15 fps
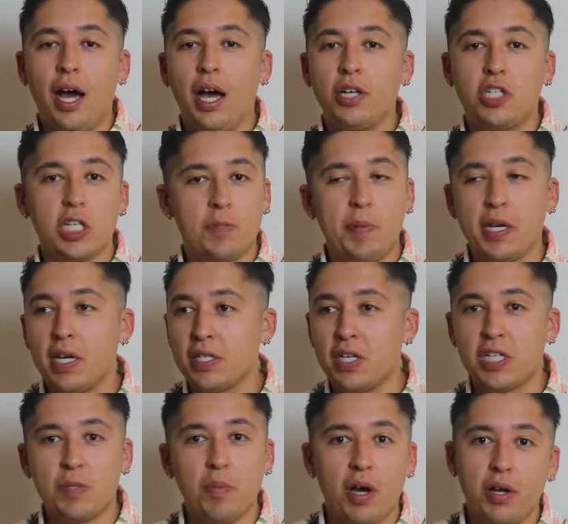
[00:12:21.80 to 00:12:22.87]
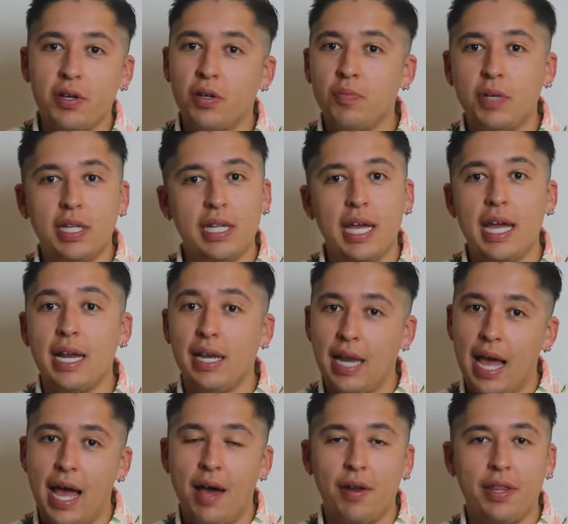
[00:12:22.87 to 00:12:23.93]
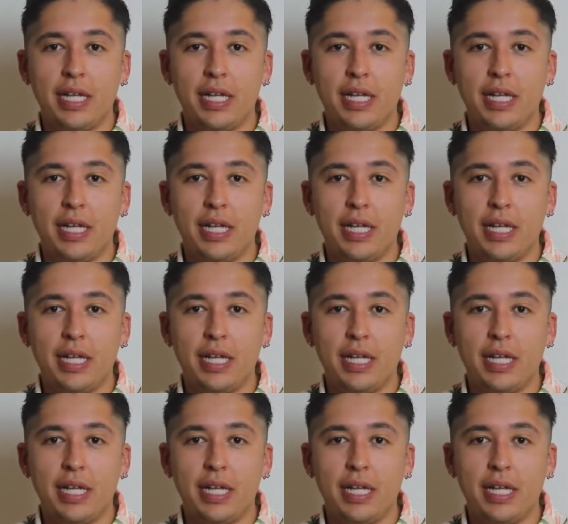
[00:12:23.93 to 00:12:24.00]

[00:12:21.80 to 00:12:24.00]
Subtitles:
Just because they're small don't mean they ain't loud.